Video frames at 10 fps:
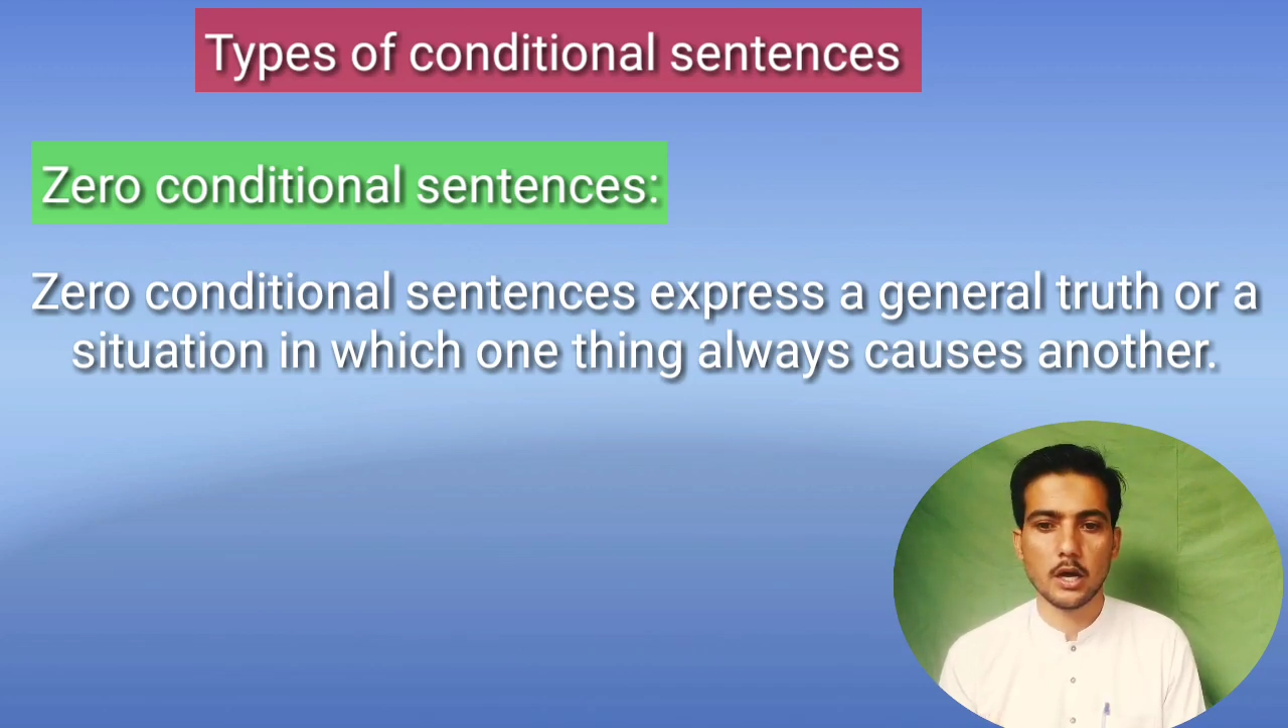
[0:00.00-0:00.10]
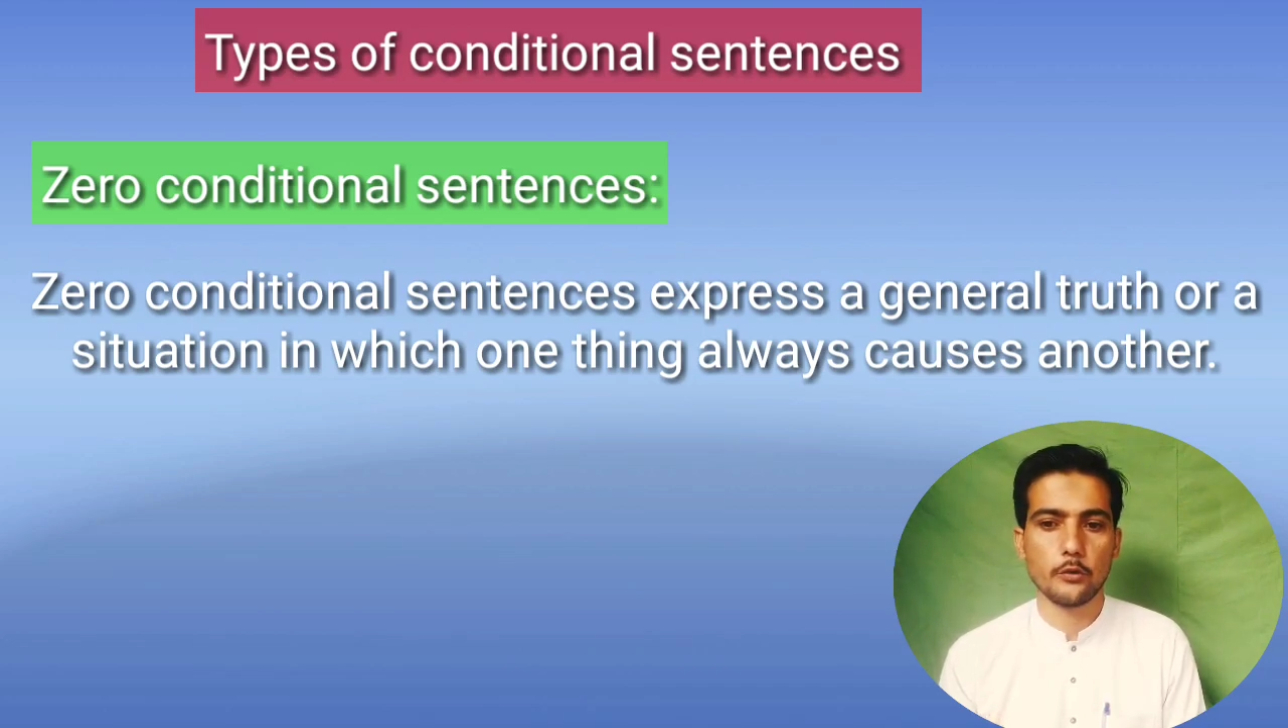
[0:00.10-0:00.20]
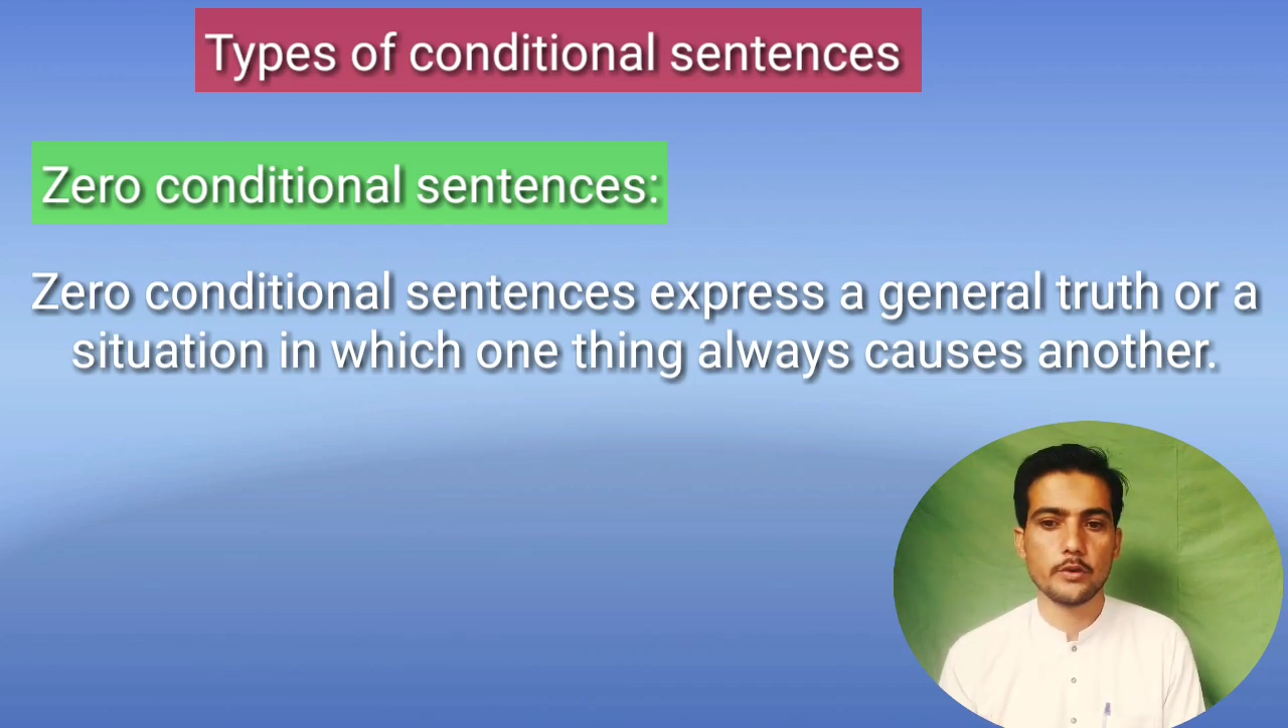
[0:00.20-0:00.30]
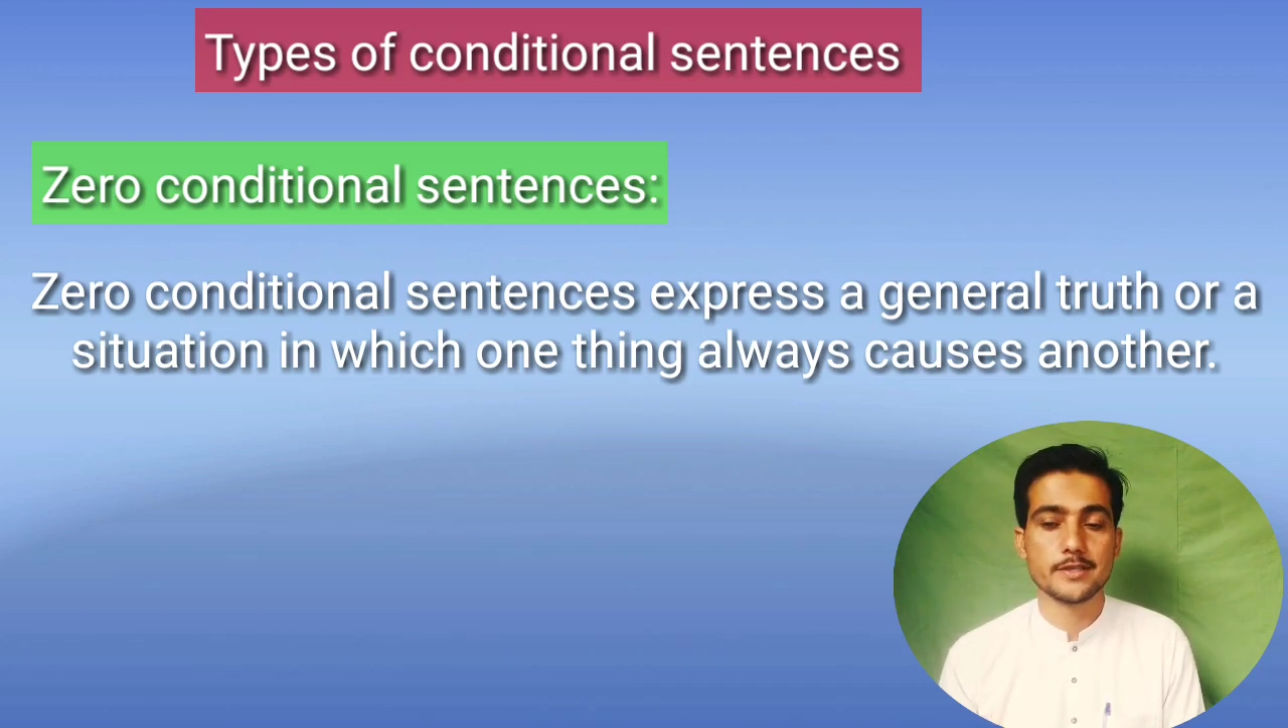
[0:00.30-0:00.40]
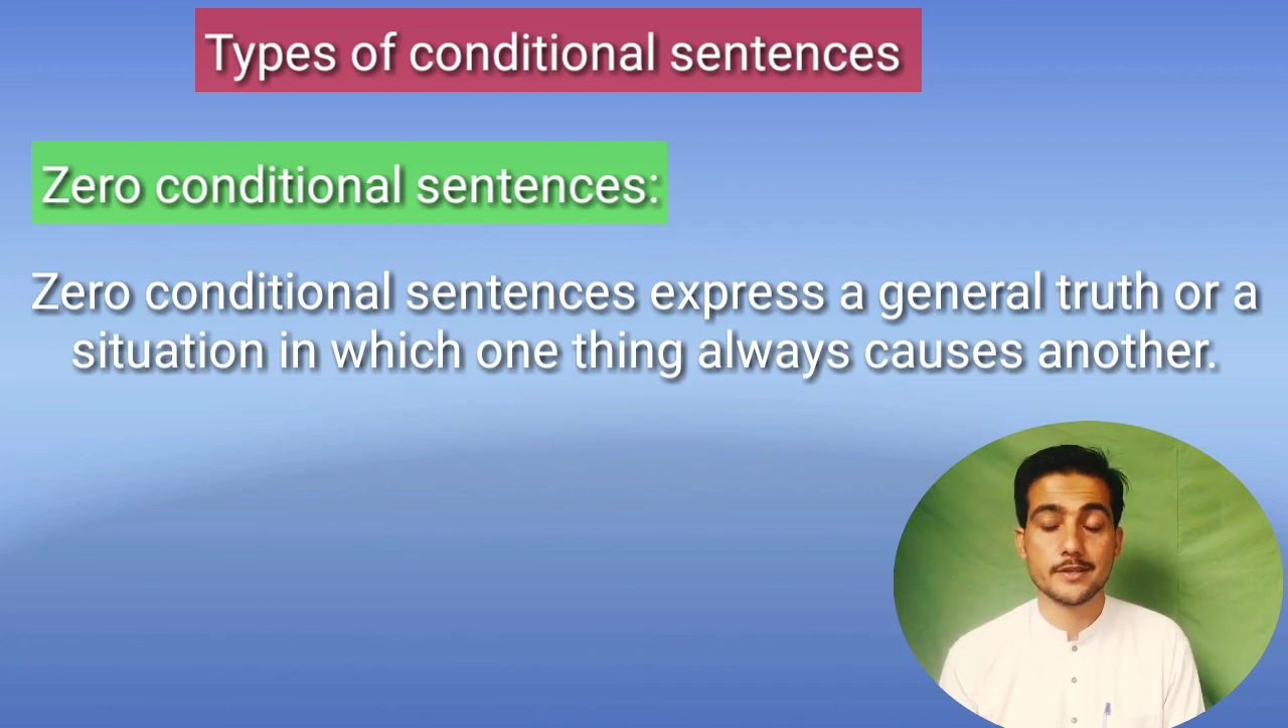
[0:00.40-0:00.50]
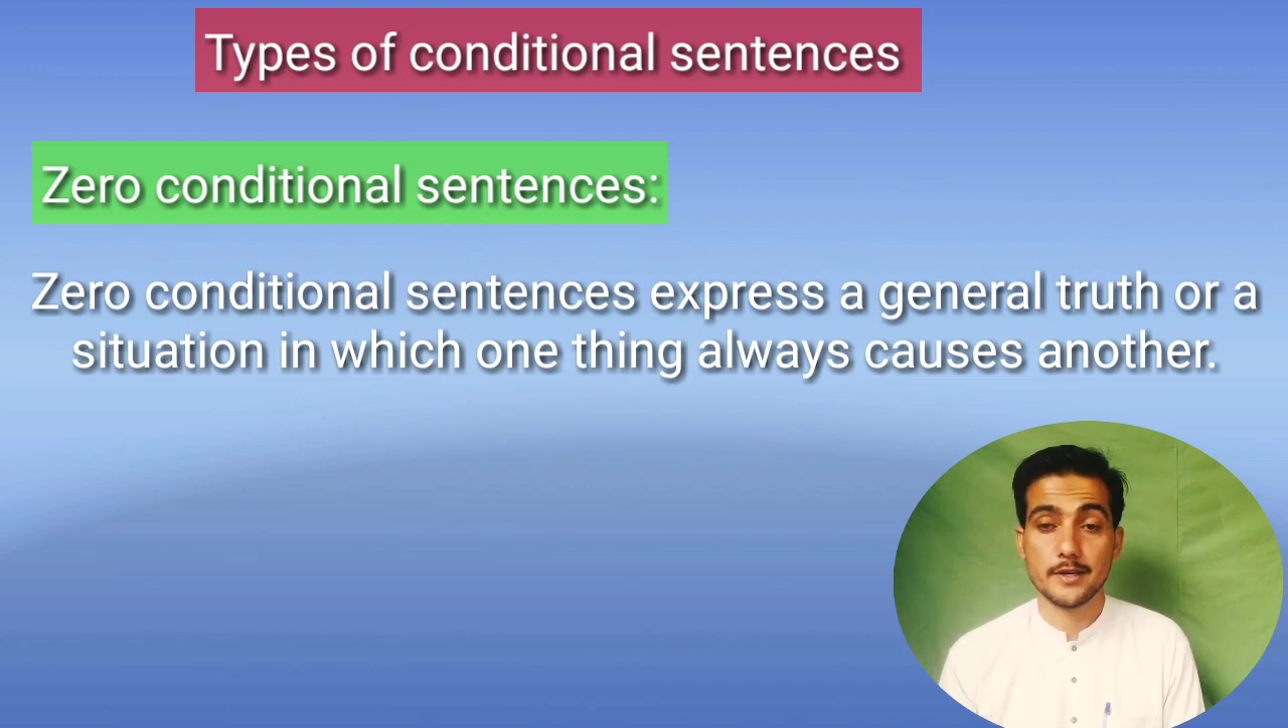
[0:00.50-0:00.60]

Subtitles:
always